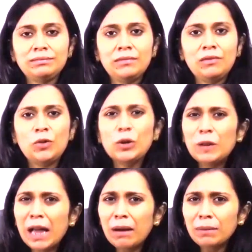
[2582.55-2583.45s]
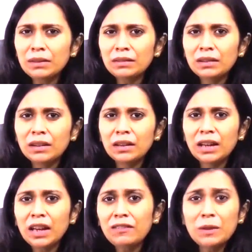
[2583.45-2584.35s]
What will happen?
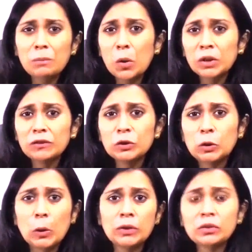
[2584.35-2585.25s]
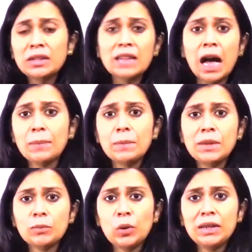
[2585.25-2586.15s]
If the body would go into this
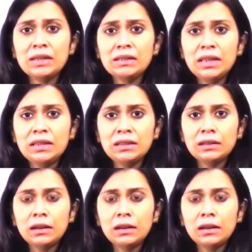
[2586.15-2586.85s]
hypermetabolic state,